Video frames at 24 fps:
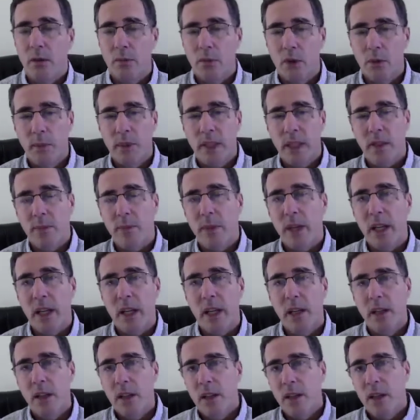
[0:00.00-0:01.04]
We'll be spending
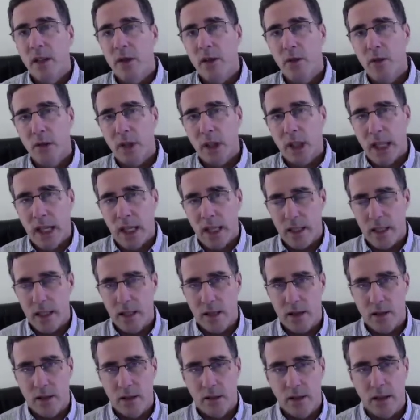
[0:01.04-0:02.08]
2 classes
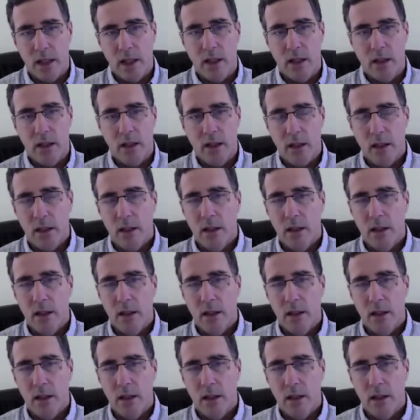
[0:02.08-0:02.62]
on Descartes,